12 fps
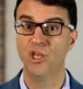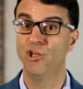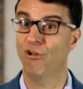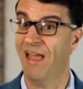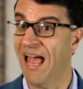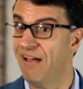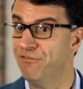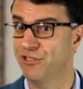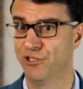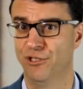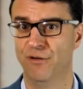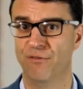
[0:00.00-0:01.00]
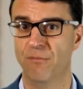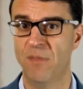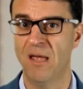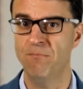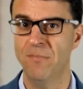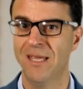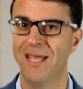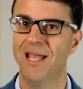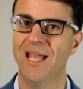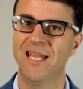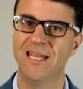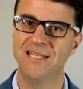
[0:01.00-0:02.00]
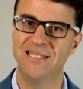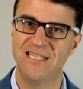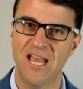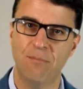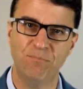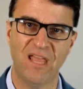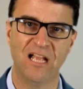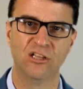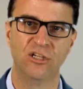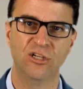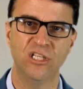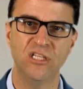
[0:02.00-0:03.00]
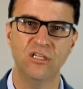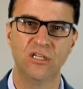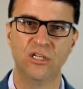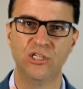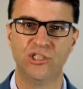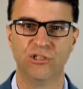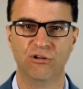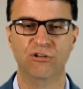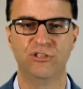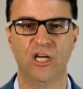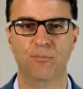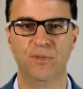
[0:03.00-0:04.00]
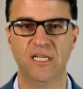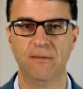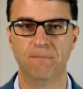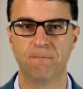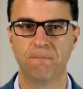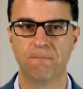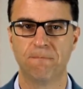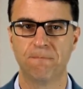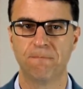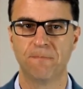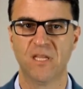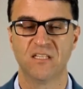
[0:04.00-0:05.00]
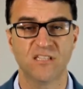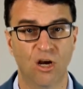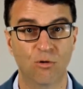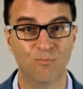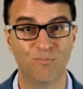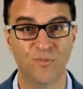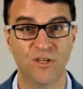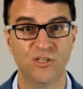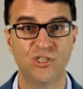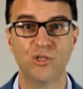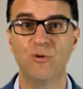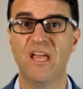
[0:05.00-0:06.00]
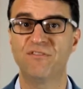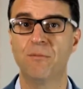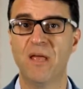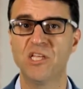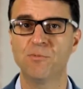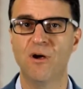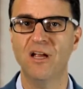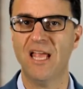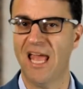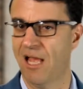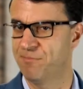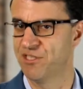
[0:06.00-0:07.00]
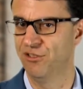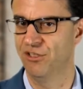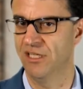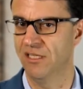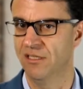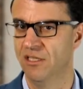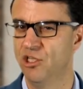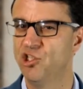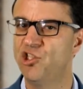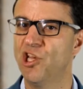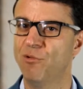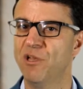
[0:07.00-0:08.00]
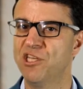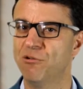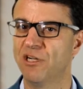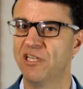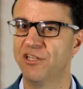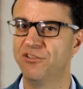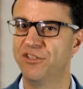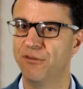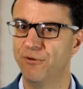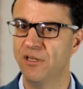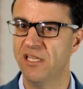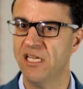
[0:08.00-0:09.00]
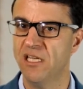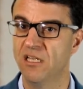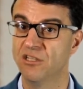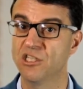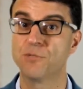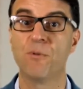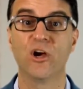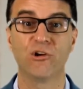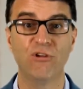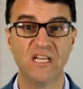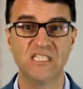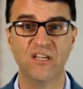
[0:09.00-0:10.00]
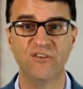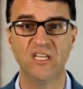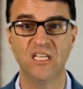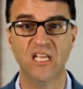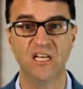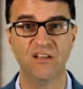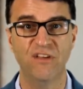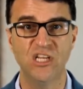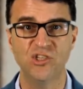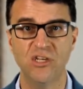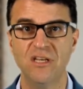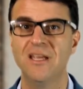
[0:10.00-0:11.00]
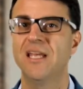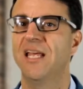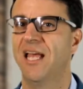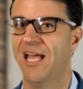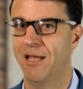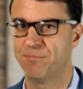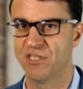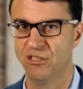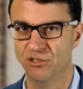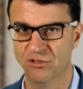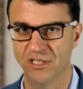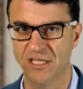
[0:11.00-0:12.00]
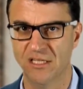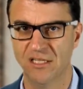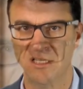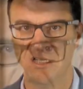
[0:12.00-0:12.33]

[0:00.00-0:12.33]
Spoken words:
You'll have to learn from them and adapt that learning to your own company. So, do we have to benchmark? Absolutely. Should we do it a little differently to spark creativity and innovation? Absolutely.